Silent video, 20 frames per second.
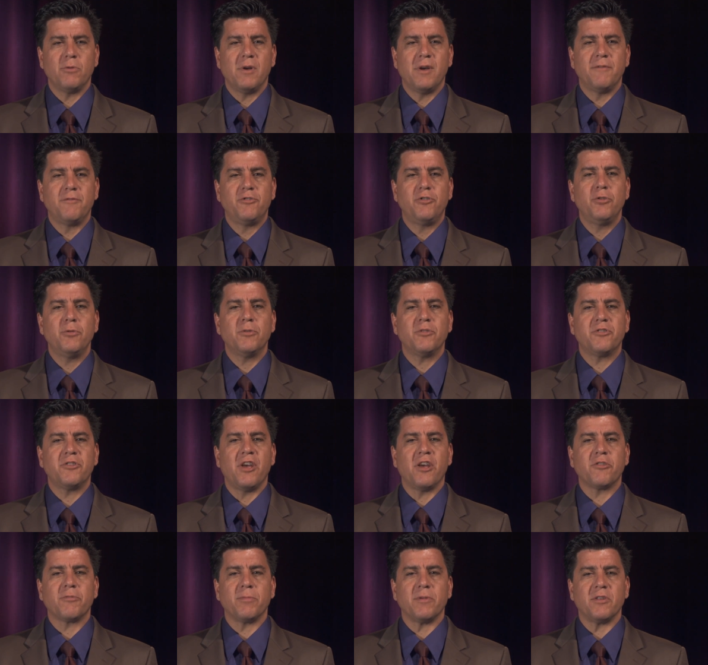will have two
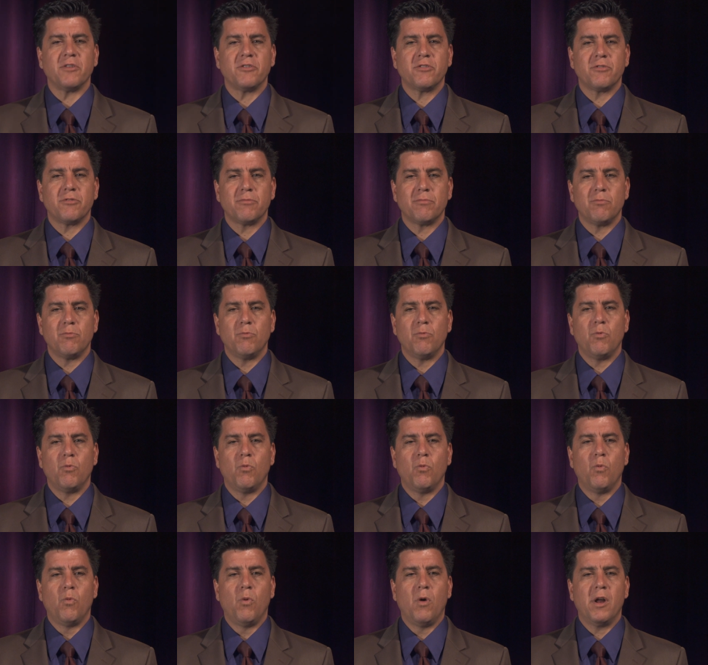assessments,
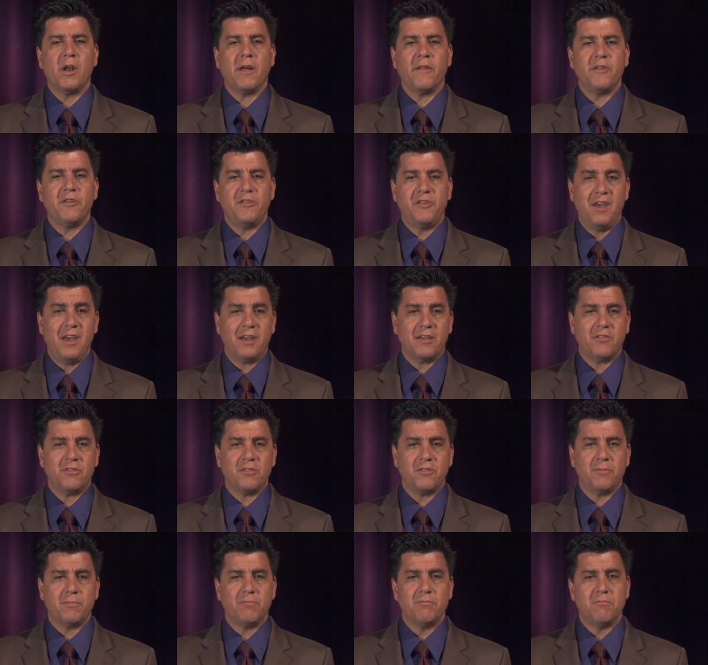one on the
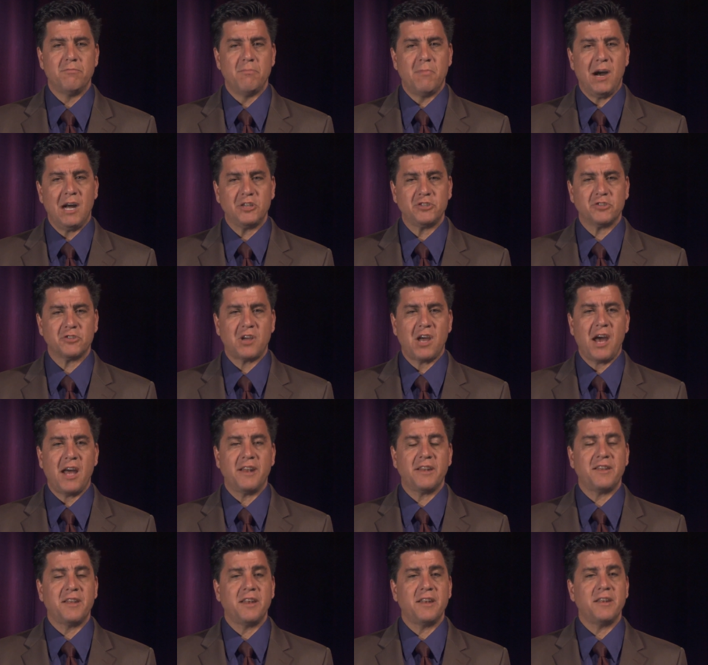text, module
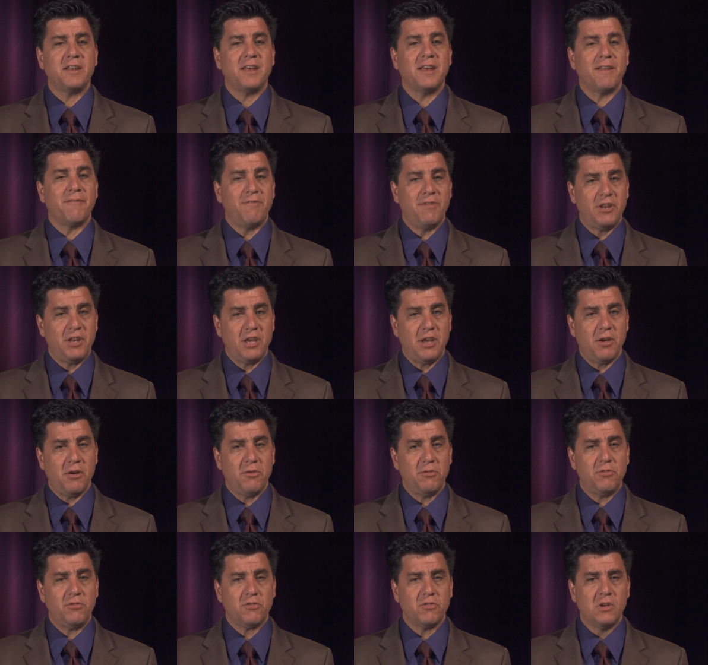content, and
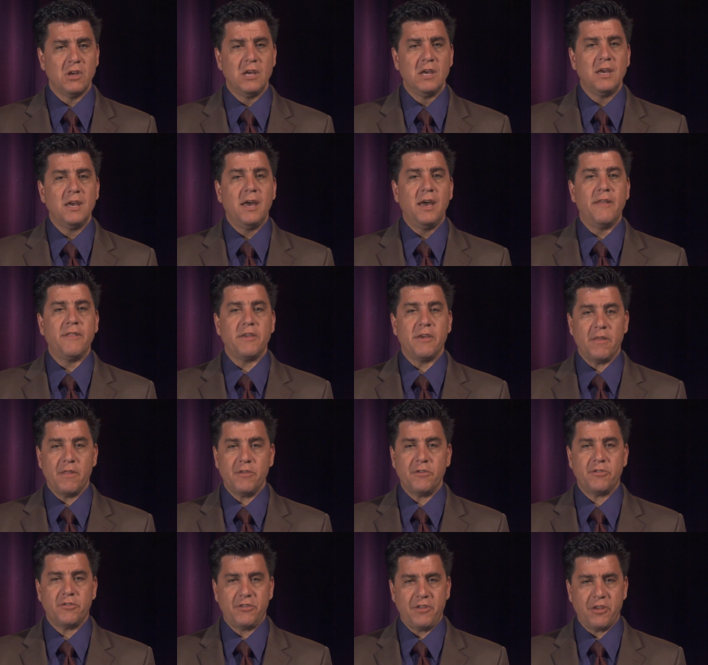videos, and the
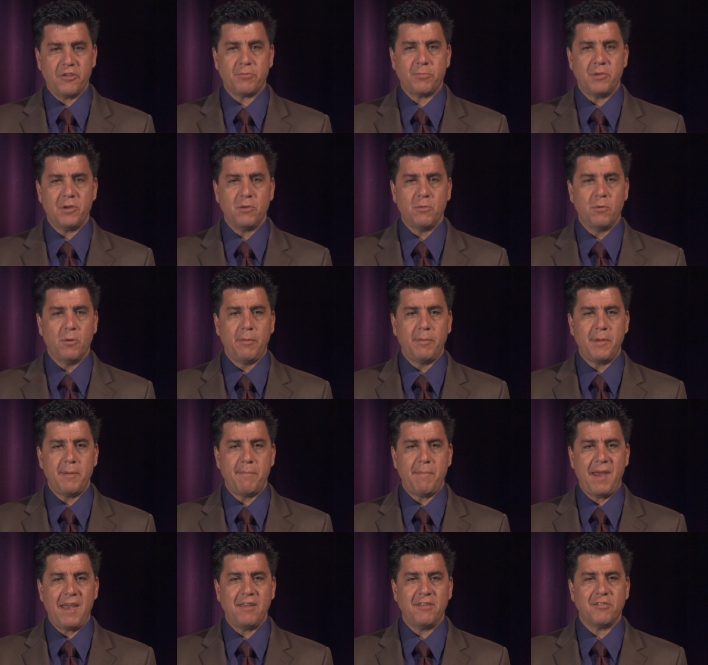other assessment will be
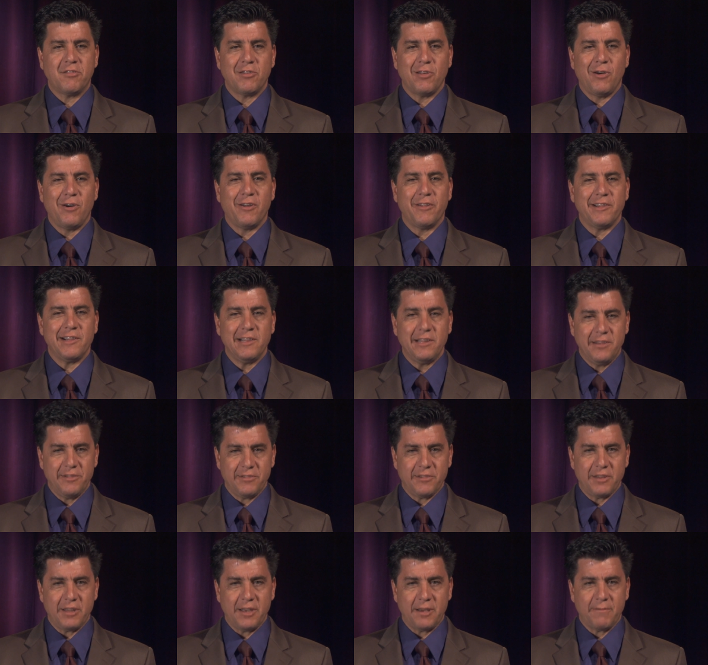based on the
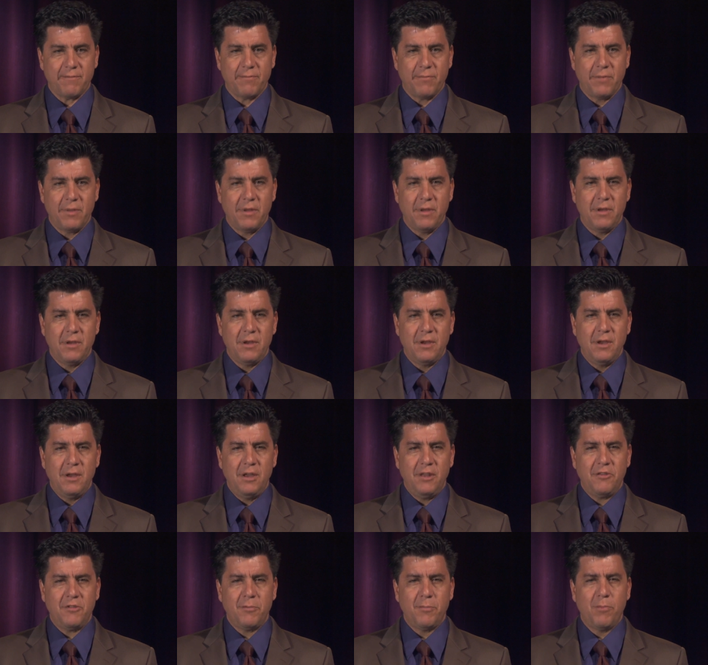listening.
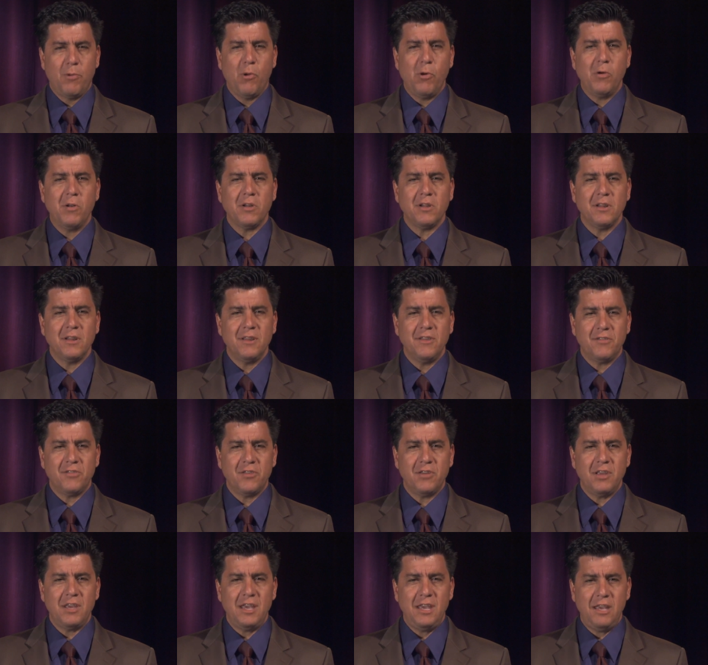It's important to
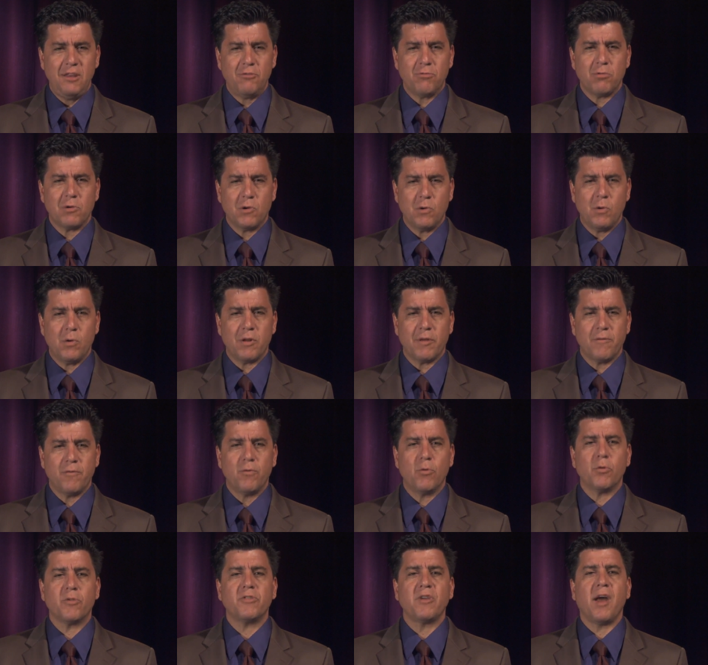listen to each recording
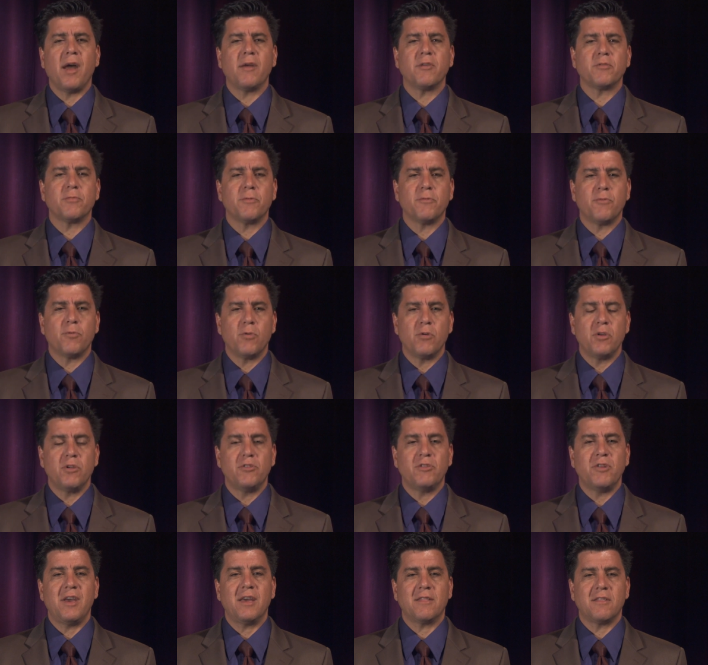four times before you
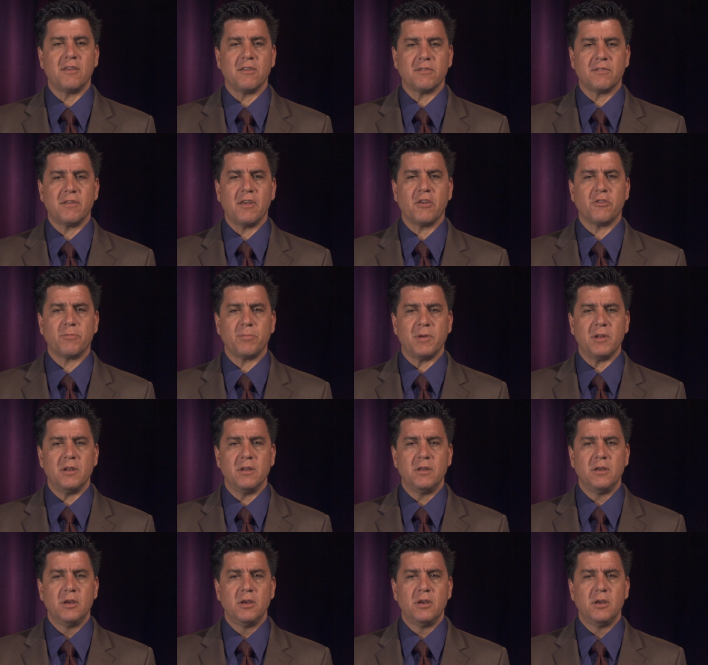take the assessment.